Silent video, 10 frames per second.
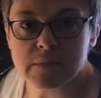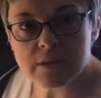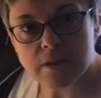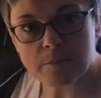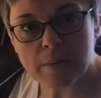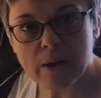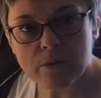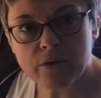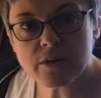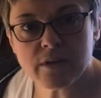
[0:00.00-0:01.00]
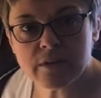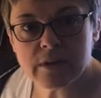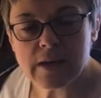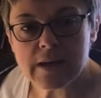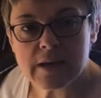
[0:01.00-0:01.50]
the powdered,
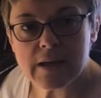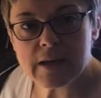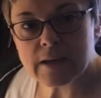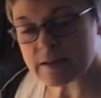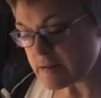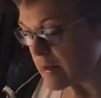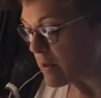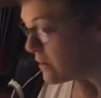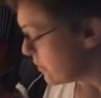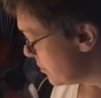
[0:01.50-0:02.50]
and take a little